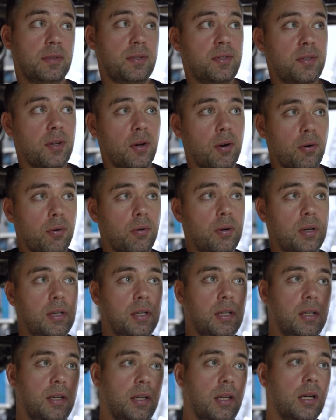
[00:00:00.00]
So
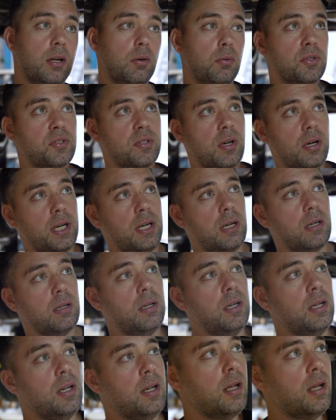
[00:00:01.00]
we'll start here.